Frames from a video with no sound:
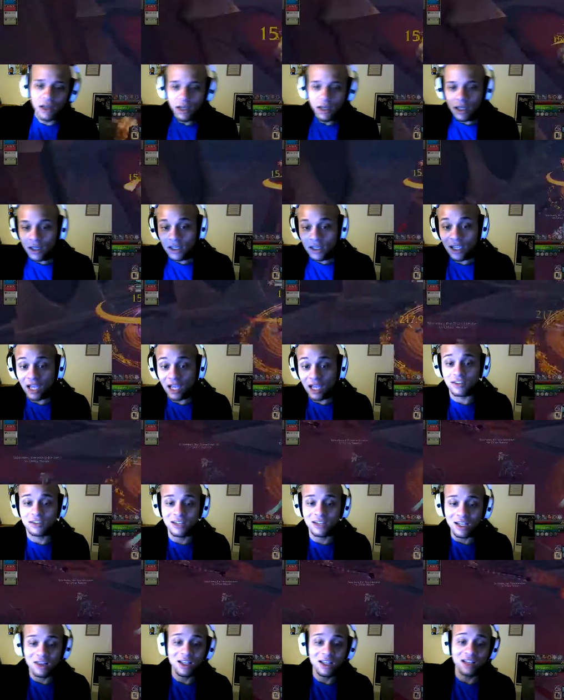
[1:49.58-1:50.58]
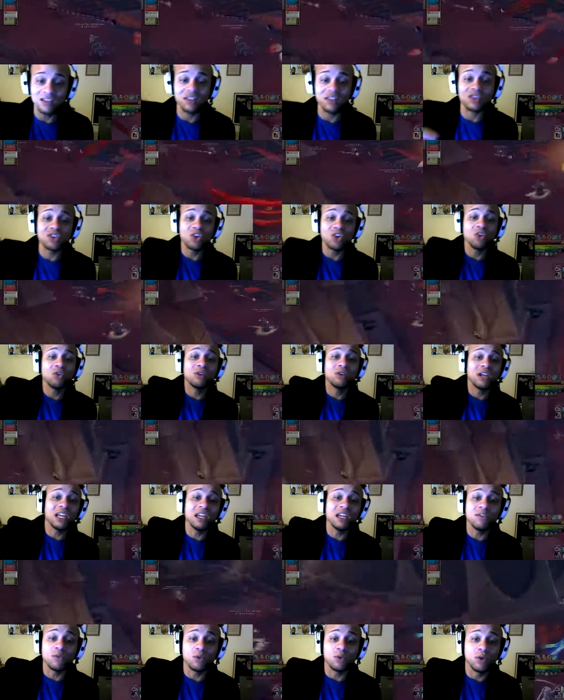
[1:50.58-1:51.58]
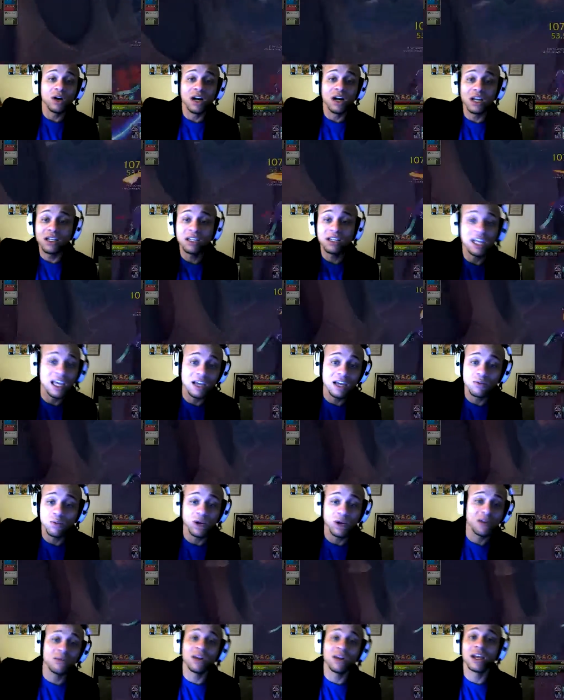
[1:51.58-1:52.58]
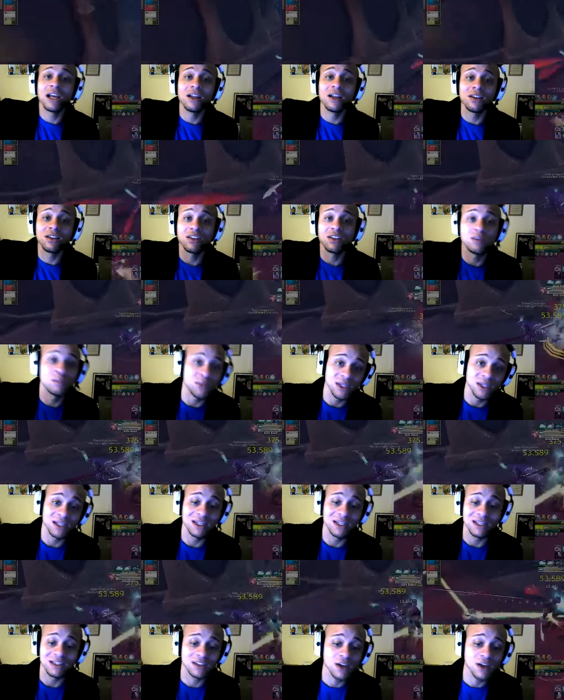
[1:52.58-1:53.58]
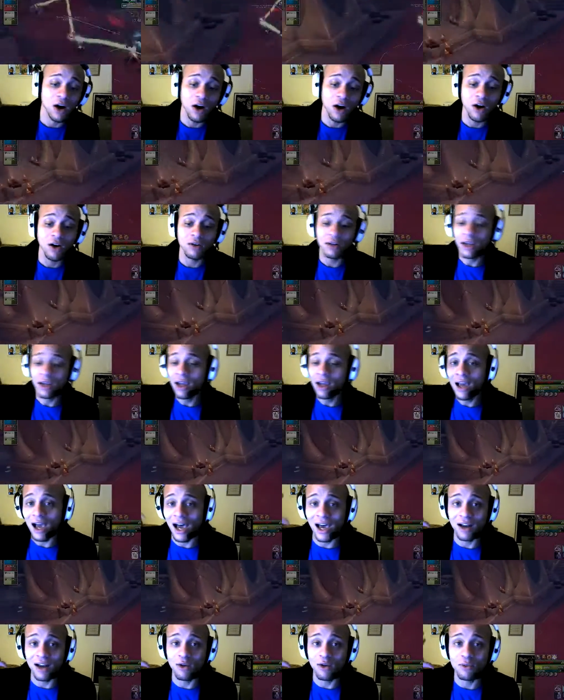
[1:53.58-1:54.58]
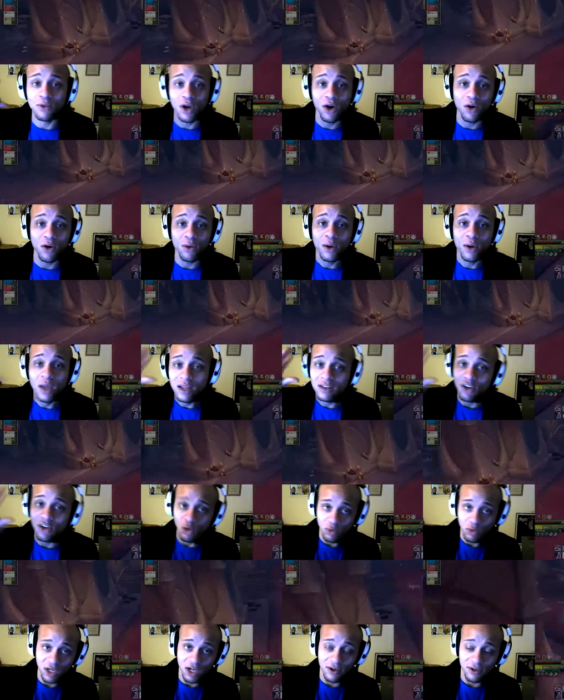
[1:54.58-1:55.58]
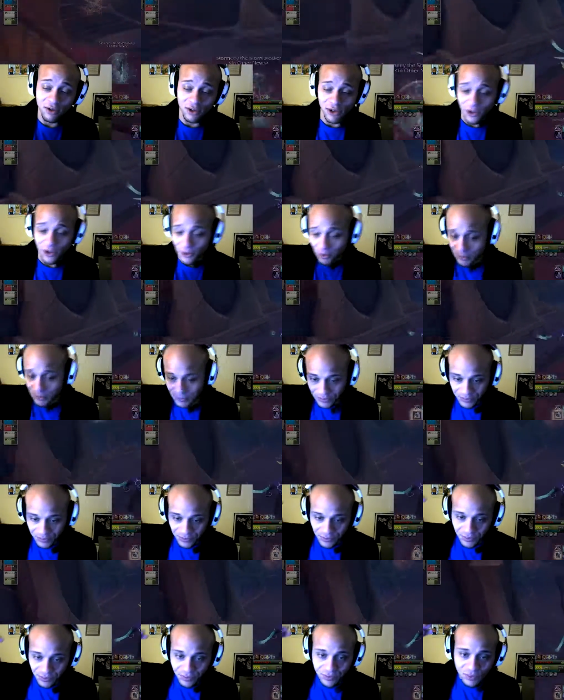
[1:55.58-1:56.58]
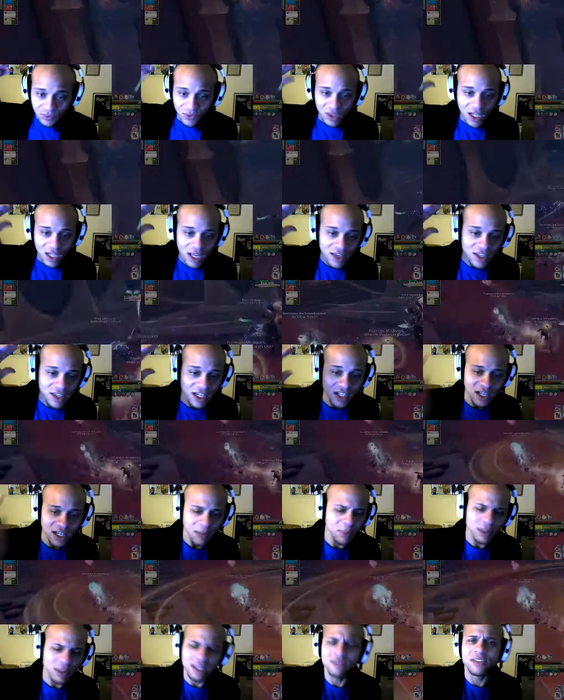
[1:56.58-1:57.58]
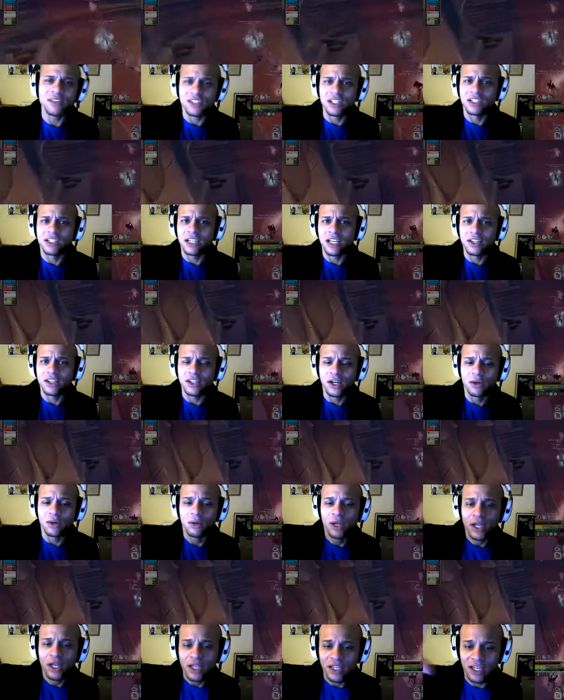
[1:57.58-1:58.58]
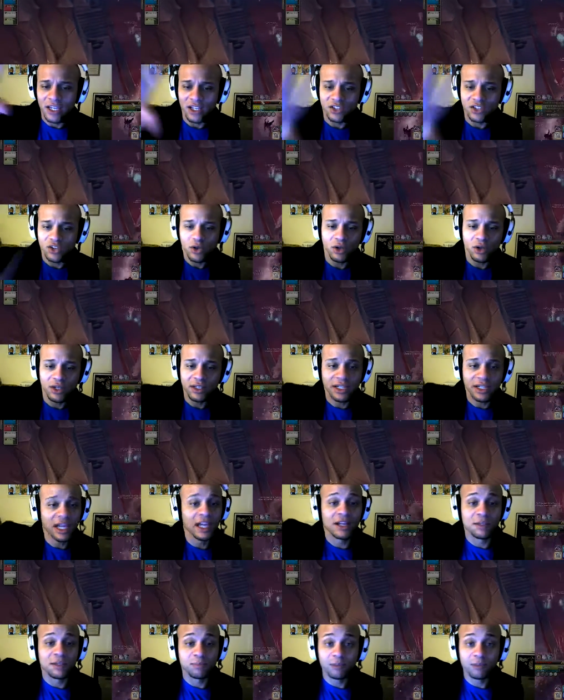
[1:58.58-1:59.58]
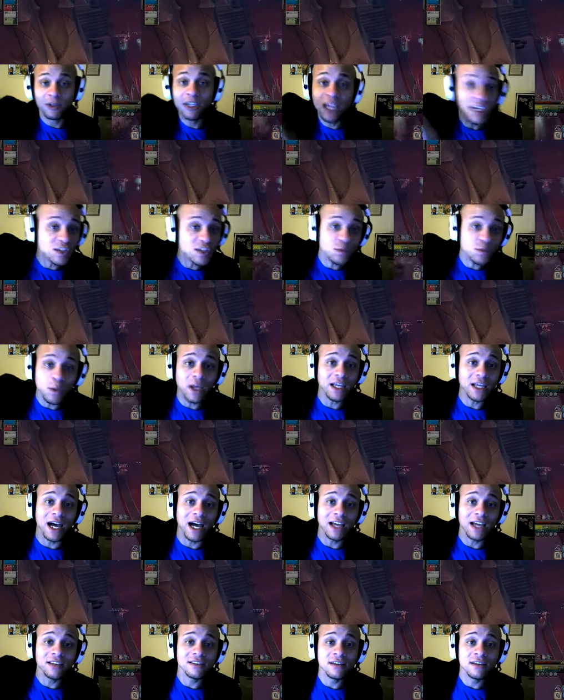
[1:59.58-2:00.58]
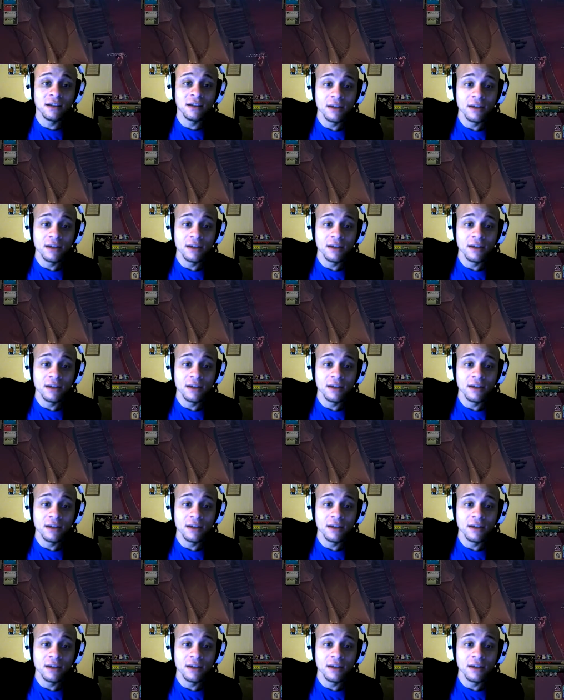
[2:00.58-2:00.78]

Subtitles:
Yes, Death Knights can turn evil, undead, whatever the hell the ability is called. I don't know. Don't care to learn. They can. I believe it's undead, though. They can turn undead. Guess what, guys?